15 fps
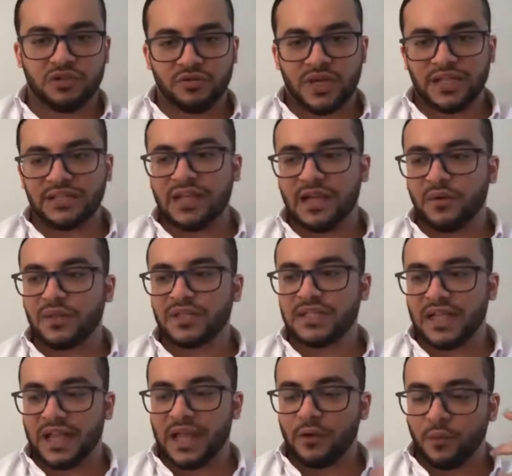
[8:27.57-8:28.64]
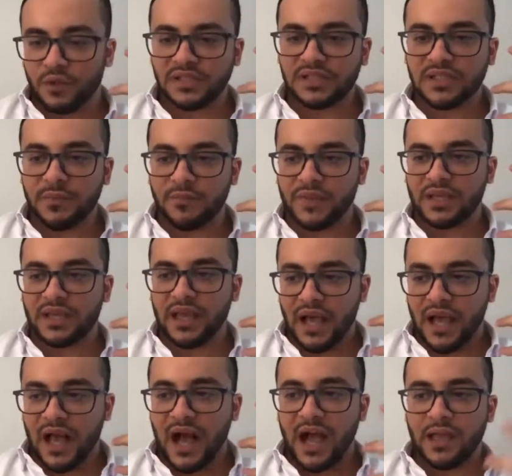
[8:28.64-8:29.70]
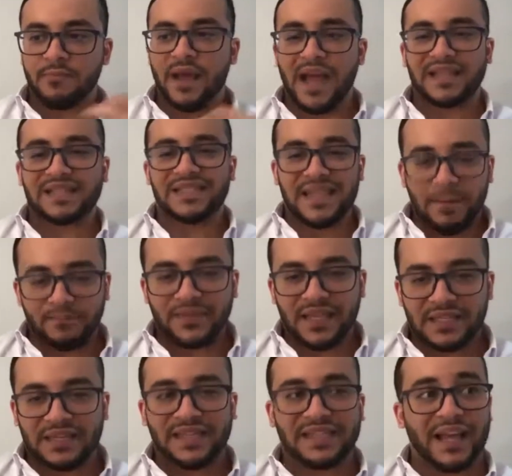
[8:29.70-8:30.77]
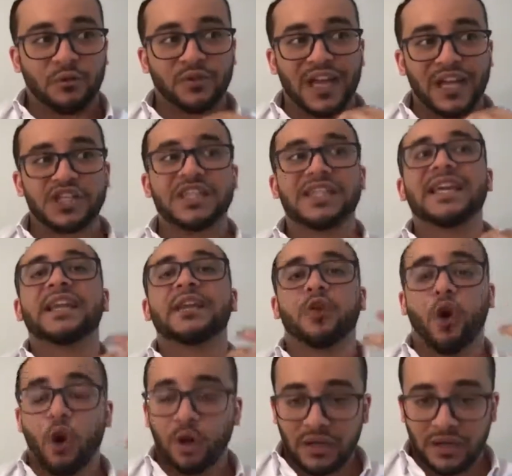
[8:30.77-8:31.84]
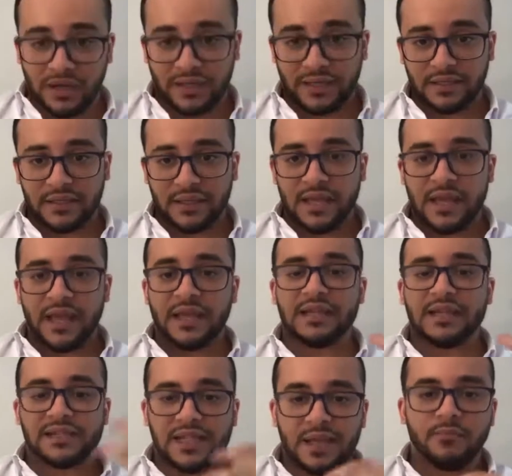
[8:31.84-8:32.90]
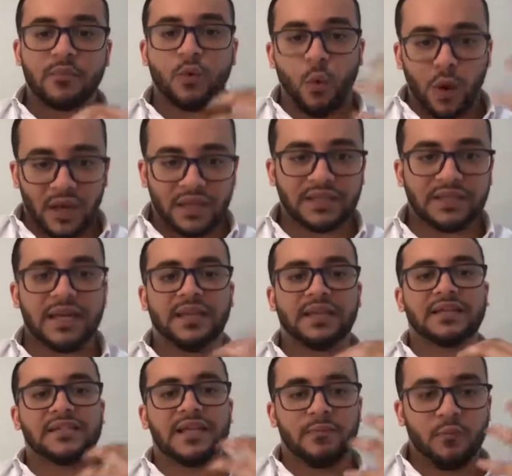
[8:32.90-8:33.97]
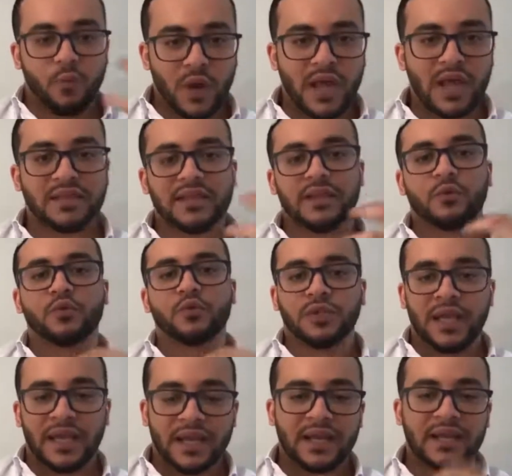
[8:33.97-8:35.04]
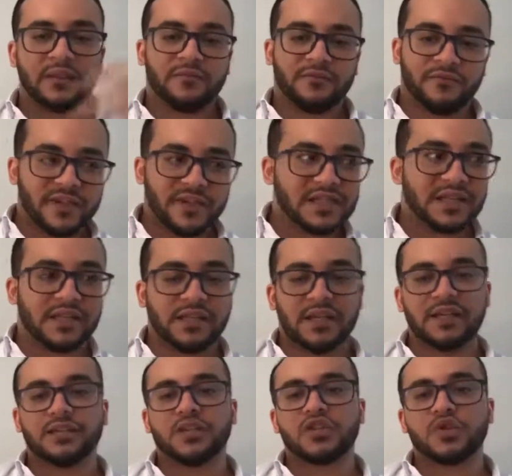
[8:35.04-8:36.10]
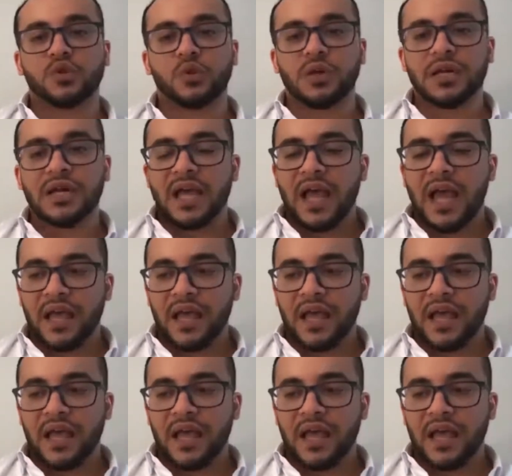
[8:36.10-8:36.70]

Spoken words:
Right now, it's like I want something, I'm accepting that I could actually get it online in the same quality and the same way that I could get it physically in the store.